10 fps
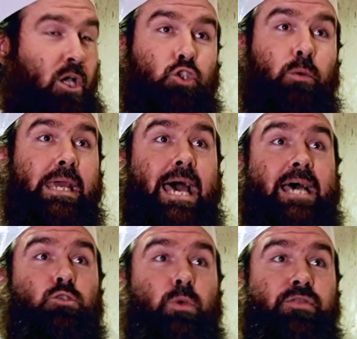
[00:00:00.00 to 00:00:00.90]
So he
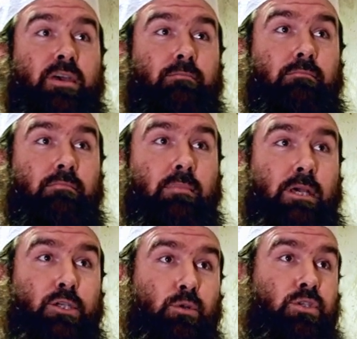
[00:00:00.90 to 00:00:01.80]
has with him
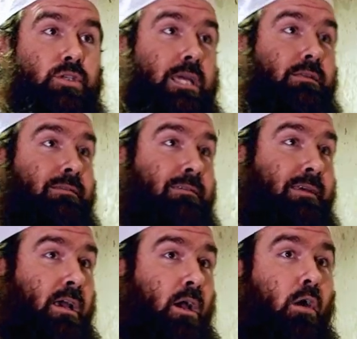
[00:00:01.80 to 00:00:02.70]
his receipt
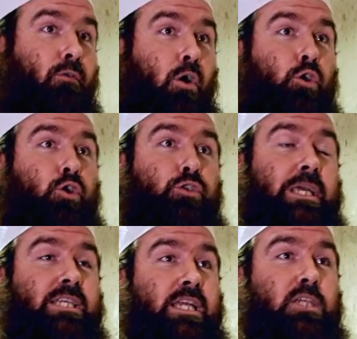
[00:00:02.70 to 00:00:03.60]
of all the good
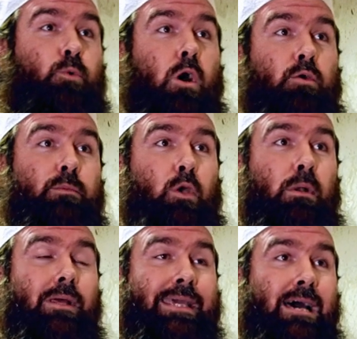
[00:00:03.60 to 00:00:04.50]
deeds that he's brought with him Yom
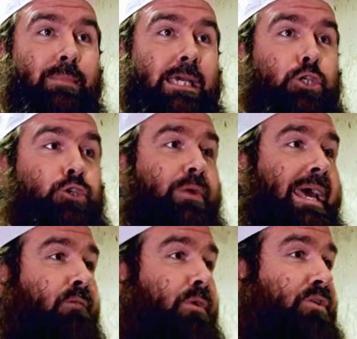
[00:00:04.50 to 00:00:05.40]
Al-Qiyamah. He should
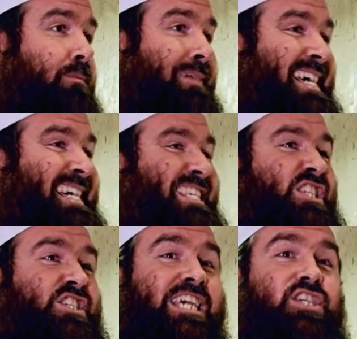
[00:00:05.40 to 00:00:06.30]
have with him
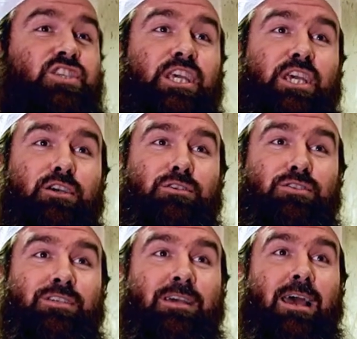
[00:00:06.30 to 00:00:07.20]
60
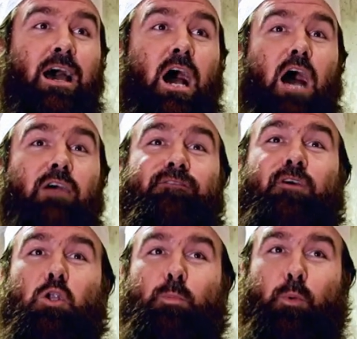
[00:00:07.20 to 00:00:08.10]
years of
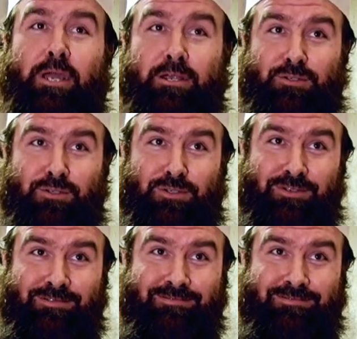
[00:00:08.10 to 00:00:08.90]
fard prayers.